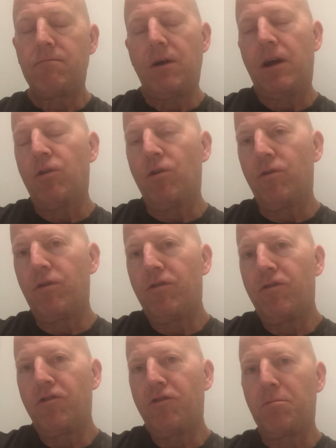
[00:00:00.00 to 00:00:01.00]
don't know,
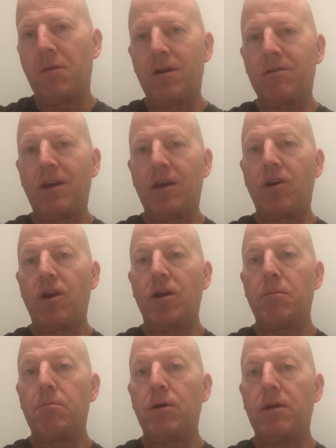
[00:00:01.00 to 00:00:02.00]
this is just my take on
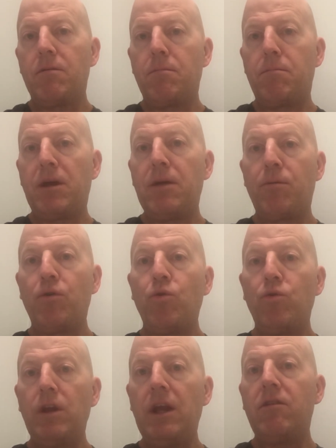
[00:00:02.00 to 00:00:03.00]
it, but people
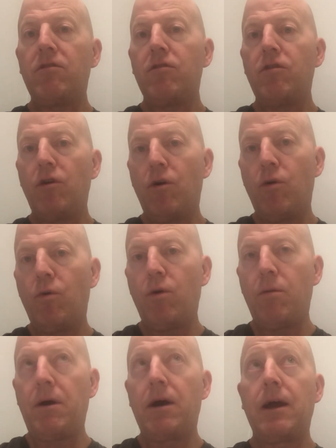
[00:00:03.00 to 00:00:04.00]
who need to know
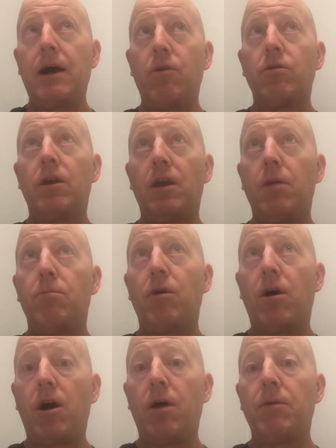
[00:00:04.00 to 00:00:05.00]
about how to keep
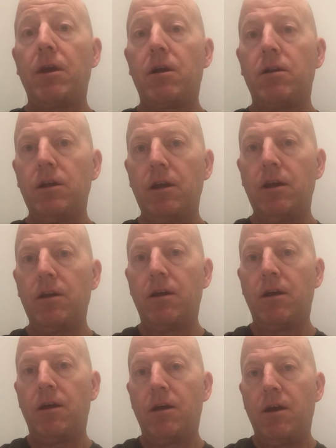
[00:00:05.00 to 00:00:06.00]
the hobby clean
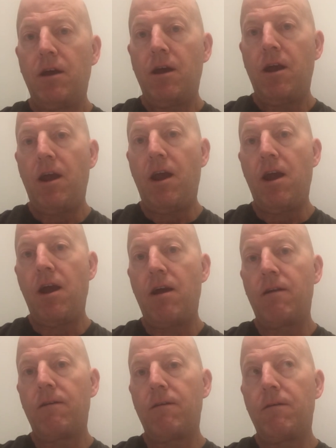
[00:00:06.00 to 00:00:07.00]

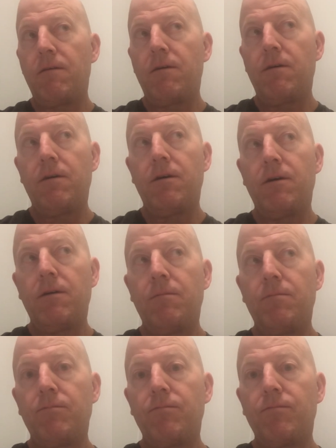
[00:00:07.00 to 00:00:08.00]
and
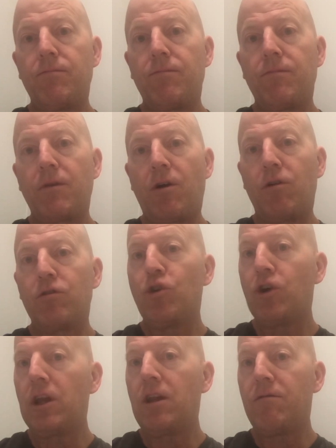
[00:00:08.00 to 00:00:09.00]
are
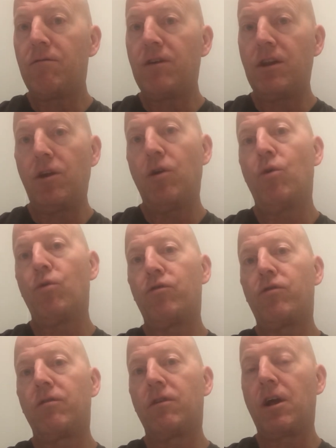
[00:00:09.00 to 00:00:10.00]
looking at
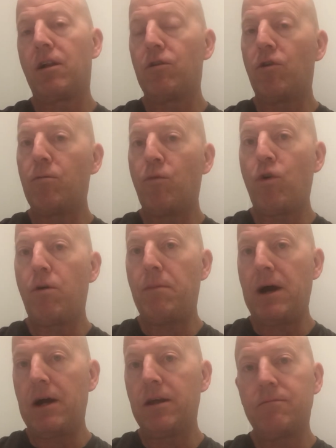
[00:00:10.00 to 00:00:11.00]
videos to kind of learn more
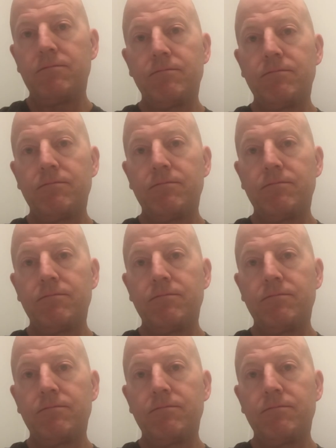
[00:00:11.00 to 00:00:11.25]
about it,